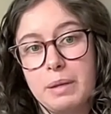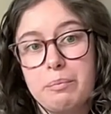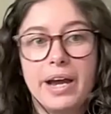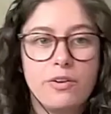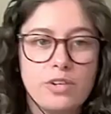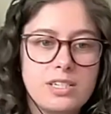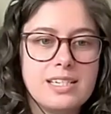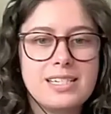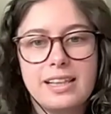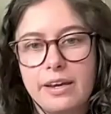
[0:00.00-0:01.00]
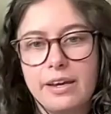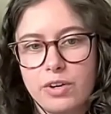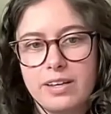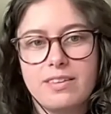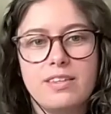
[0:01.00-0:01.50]
piracy,
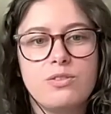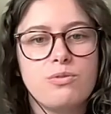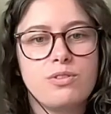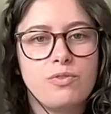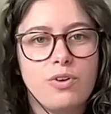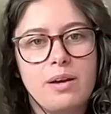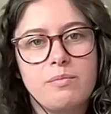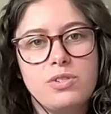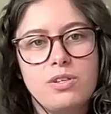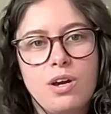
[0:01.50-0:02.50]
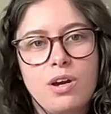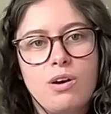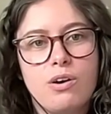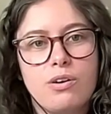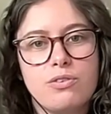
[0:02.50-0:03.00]
slavery, these sorts of crimes
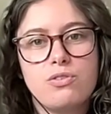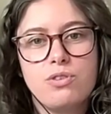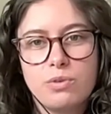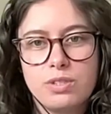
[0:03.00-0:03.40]
are so